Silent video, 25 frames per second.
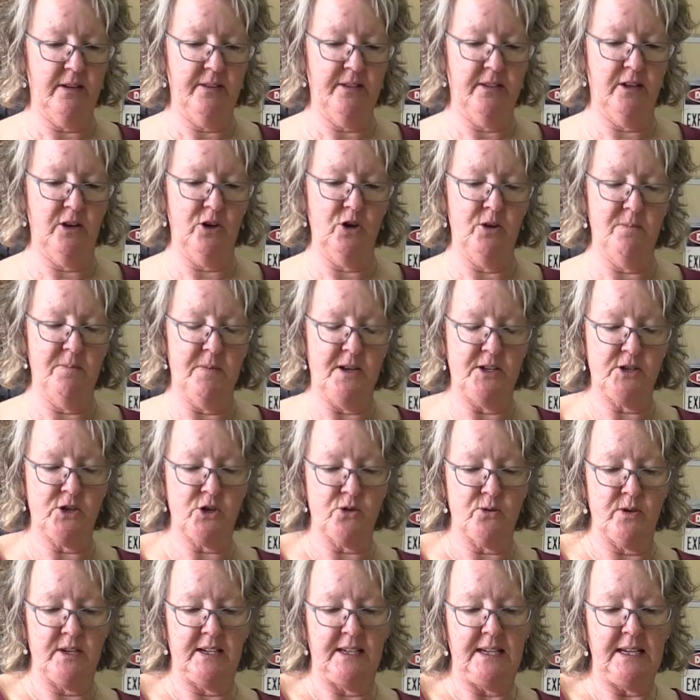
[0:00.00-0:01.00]
that you're
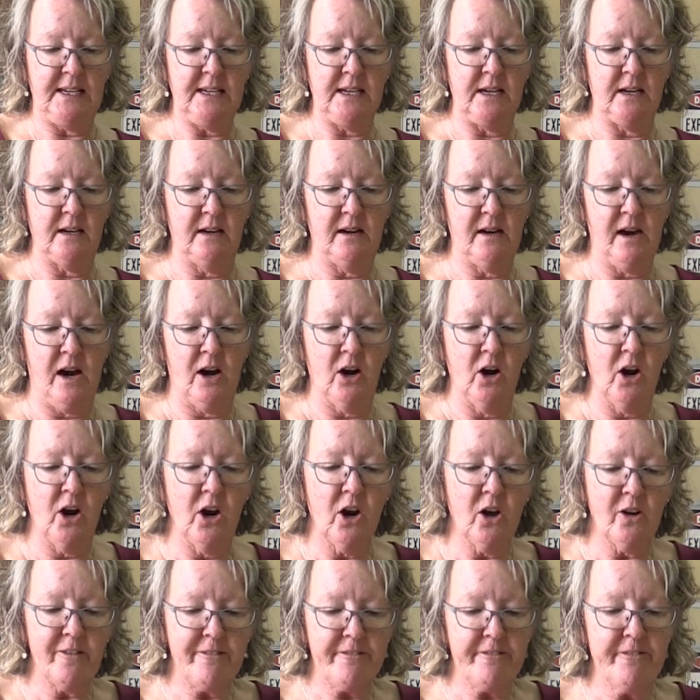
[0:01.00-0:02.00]
measuring here are a
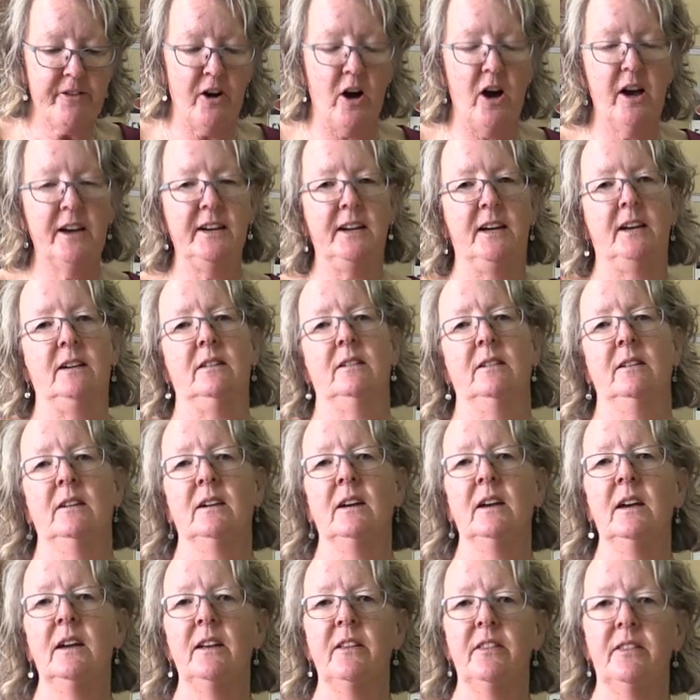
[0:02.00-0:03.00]
lot finer
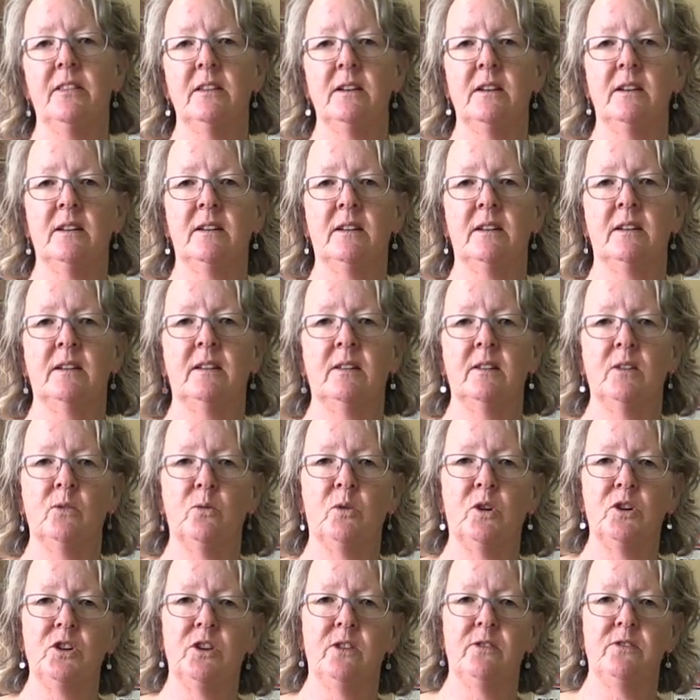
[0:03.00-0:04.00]
than
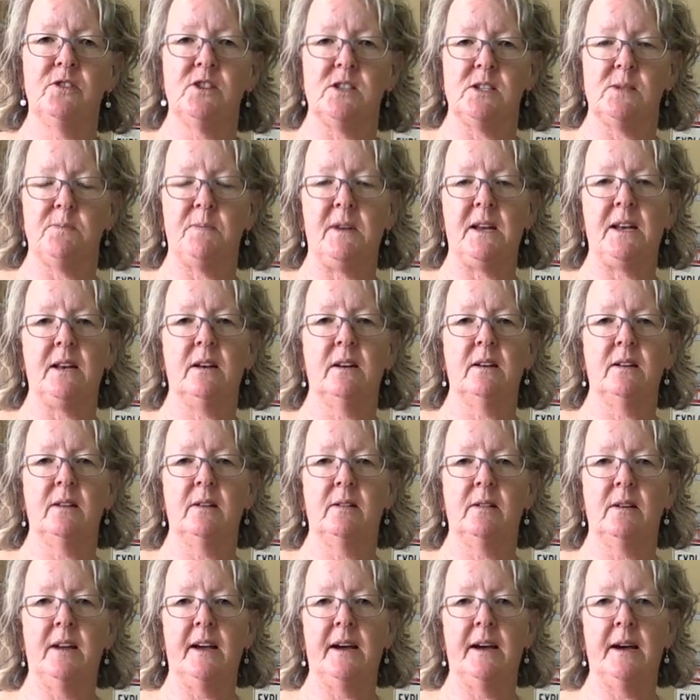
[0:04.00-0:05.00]
what you've just been
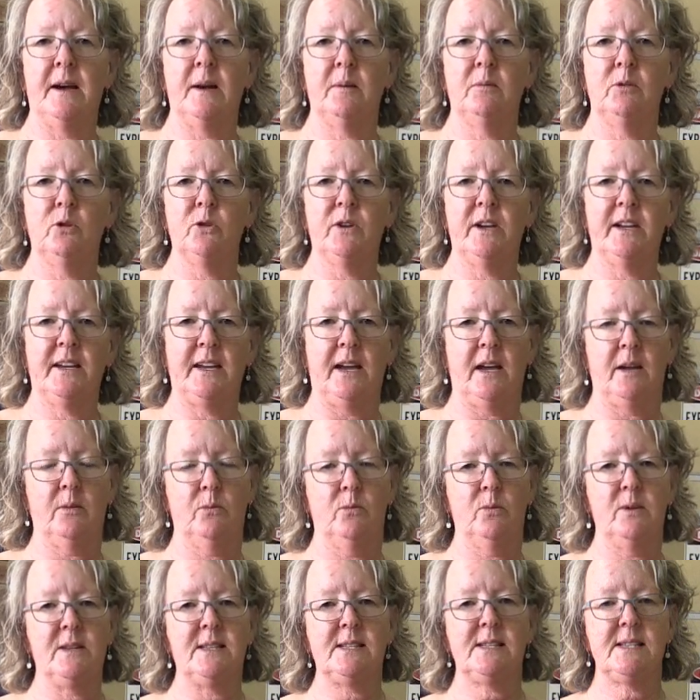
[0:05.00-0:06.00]
uh, looking
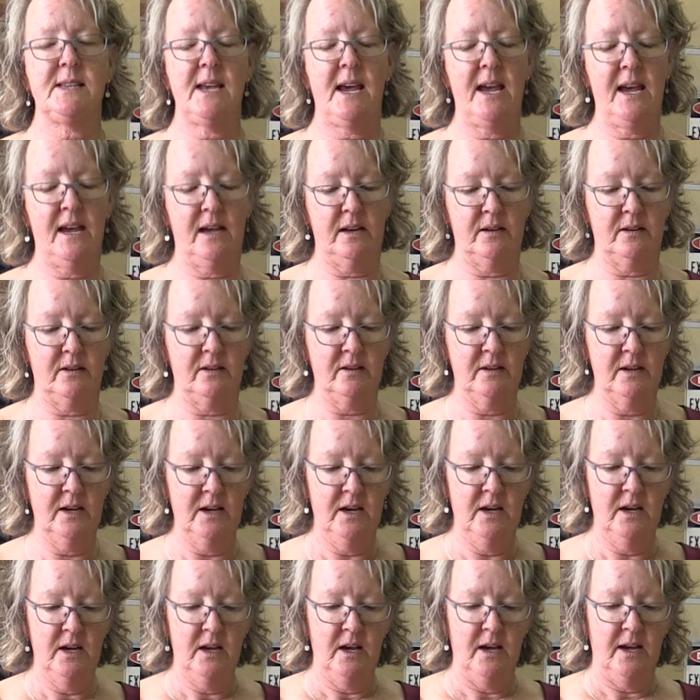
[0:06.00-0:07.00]
at with sand.
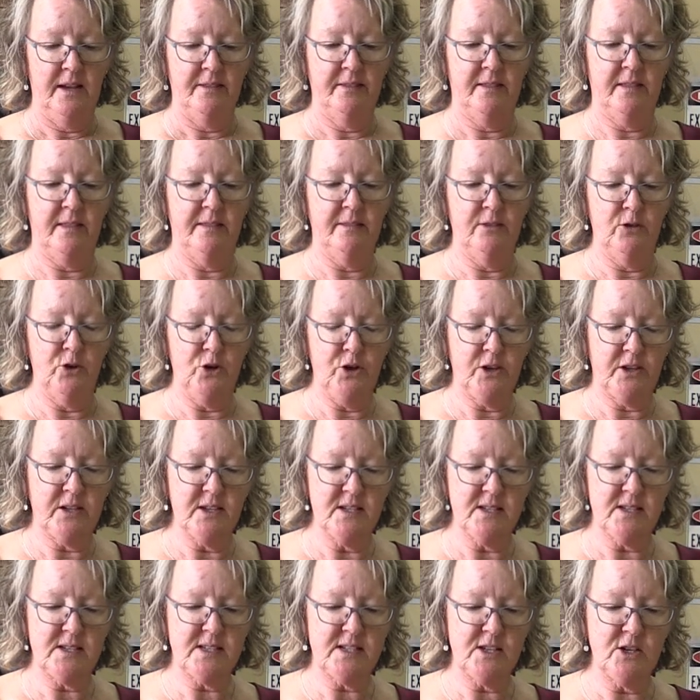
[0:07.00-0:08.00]
You
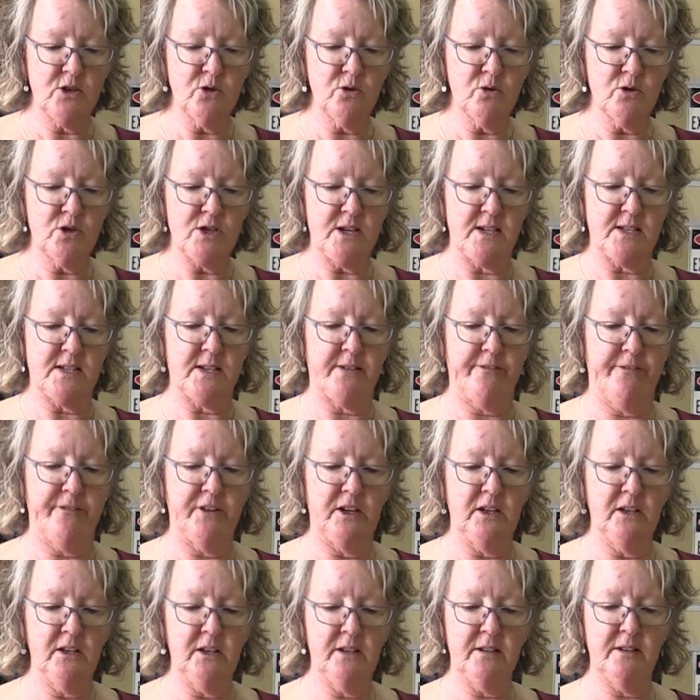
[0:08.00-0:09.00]
can still just
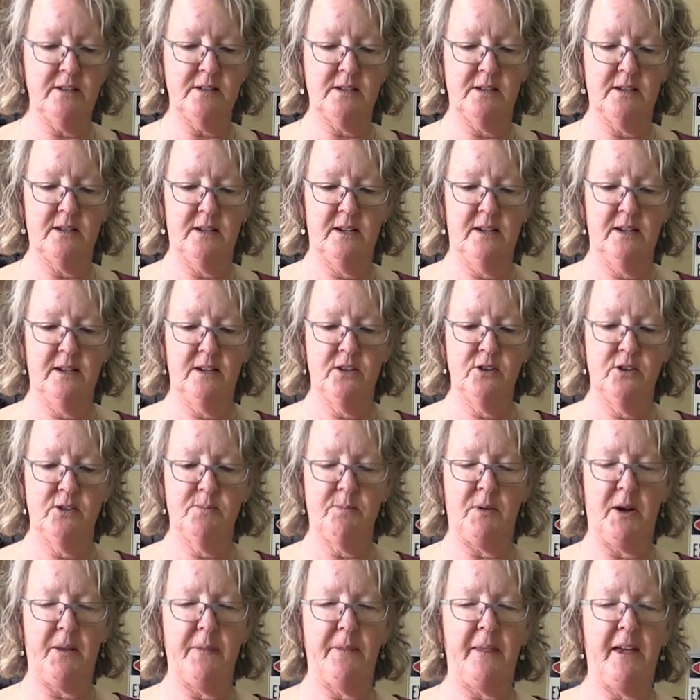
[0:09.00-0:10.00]
feel it,
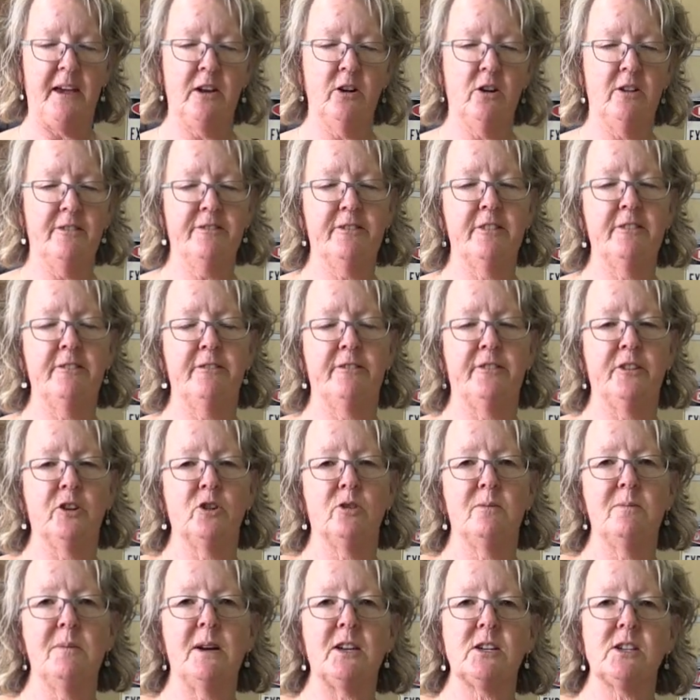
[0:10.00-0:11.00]
but they often
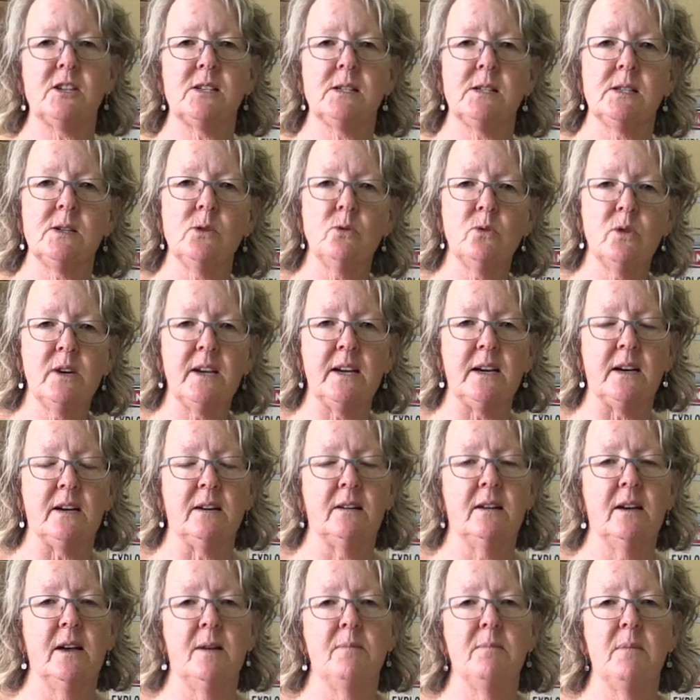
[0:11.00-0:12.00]
feel much
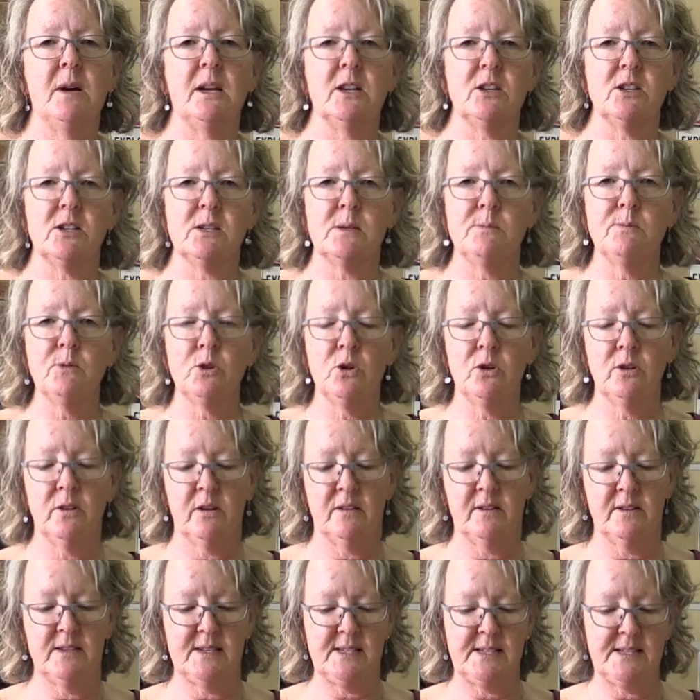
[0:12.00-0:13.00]
silkier and much
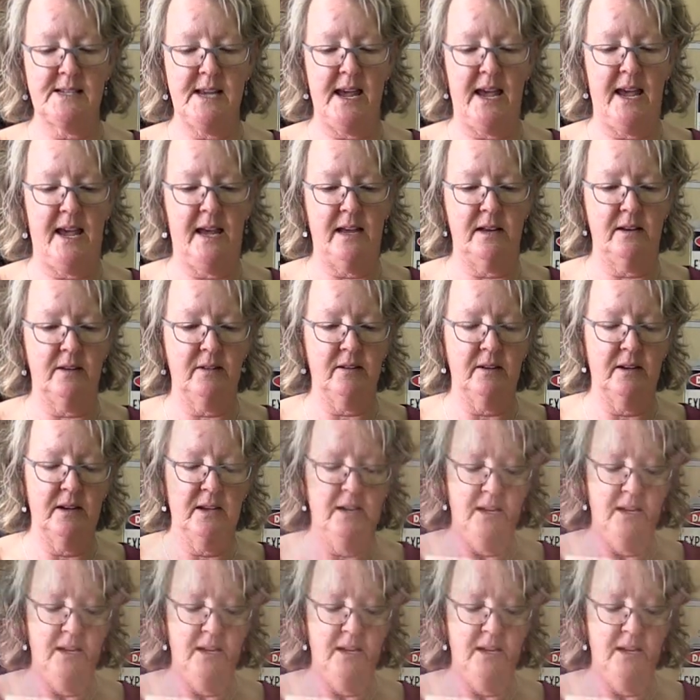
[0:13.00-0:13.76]
smoother than sand.